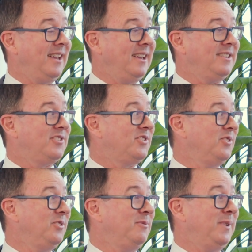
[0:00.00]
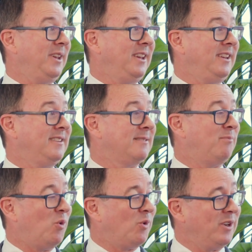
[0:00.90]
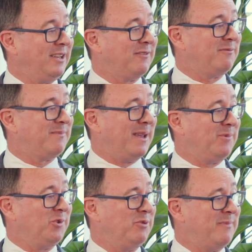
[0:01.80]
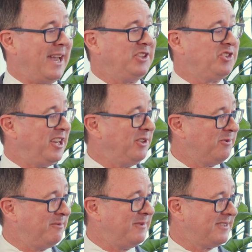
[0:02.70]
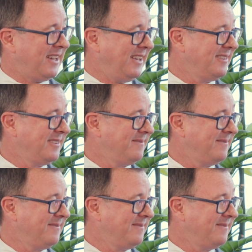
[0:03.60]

is to be supportive of people who make genuine mistakes.